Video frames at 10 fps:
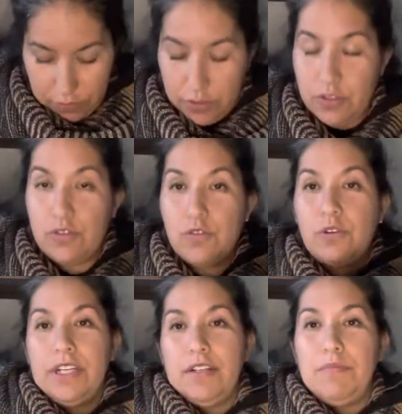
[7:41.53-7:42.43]

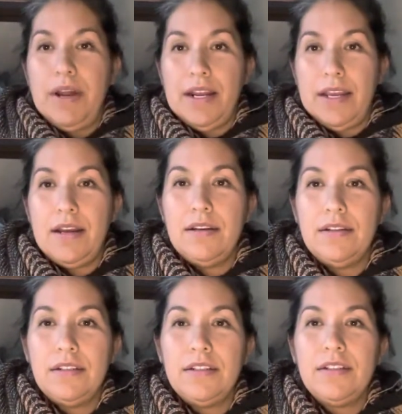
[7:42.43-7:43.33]
Suri alpaca
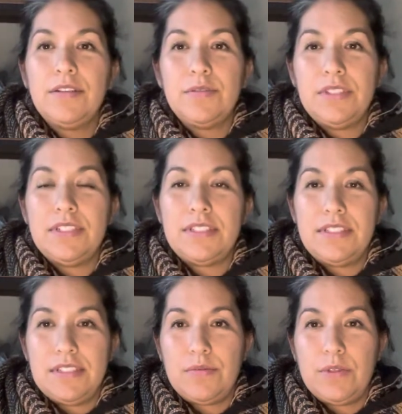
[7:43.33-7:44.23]
which is
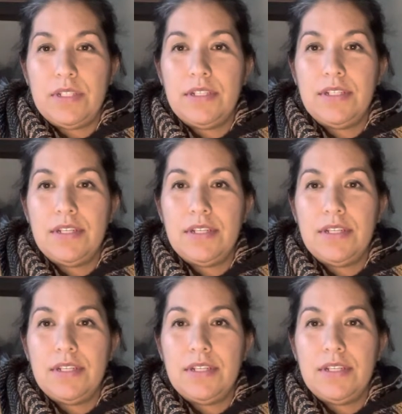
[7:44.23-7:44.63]
this one